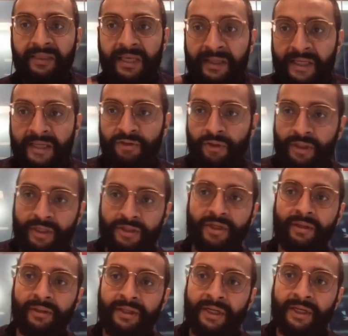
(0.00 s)
like thinking
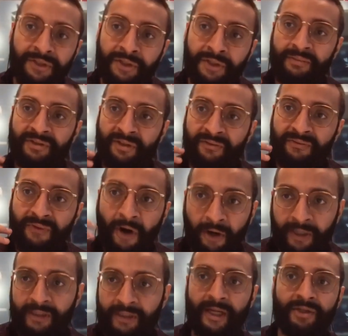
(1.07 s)
strategically in terms of
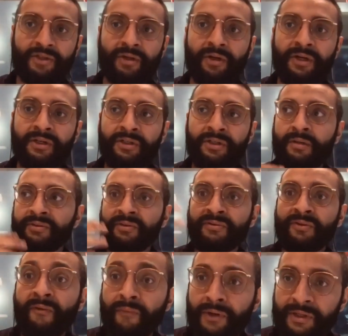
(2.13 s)
architecture, in terms
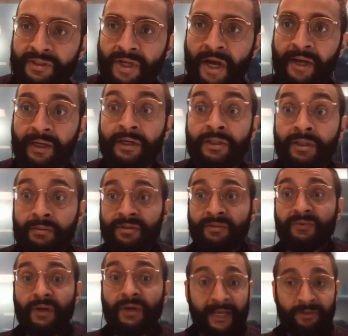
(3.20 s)
of software design, in terms
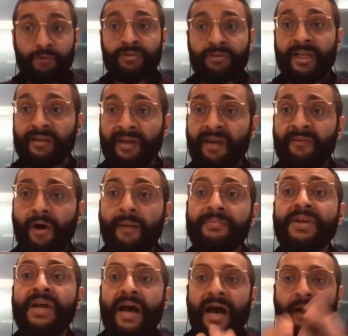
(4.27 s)
of, as you said,
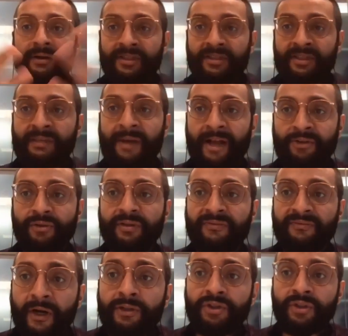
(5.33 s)
DevOps. How does a team actually
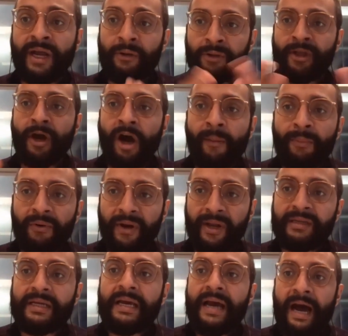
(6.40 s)
function? How do they
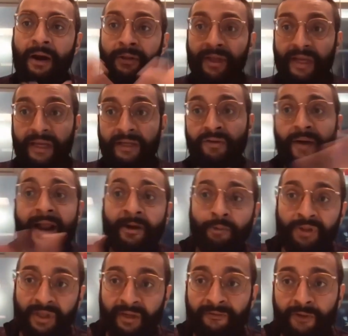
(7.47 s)
operate? How do they interact
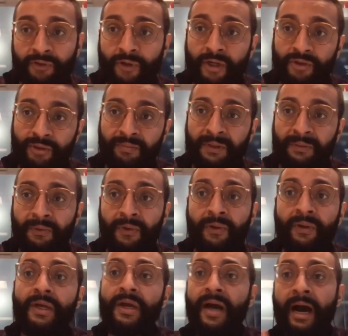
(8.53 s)
with infrastructure
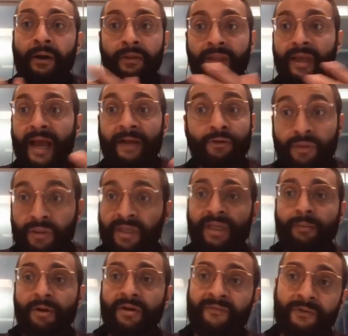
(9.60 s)
people? How do they actually
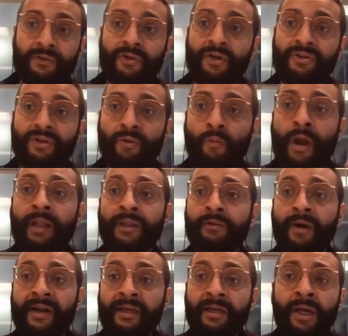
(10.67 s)
think about infrastructure while
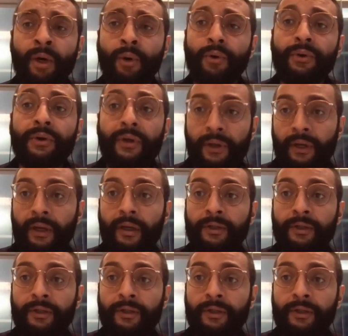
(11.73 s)
they're writing code?